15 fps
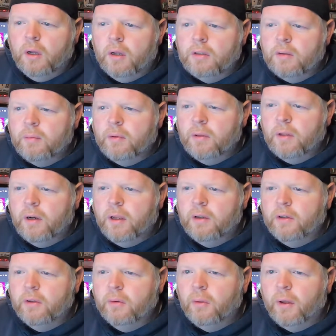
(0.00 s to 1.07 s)
Something that I
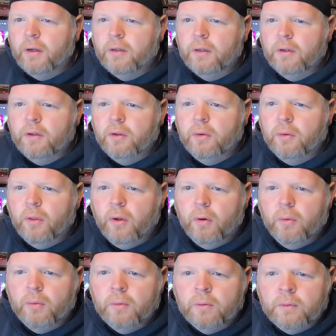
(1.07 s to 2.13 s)
do like to do, though,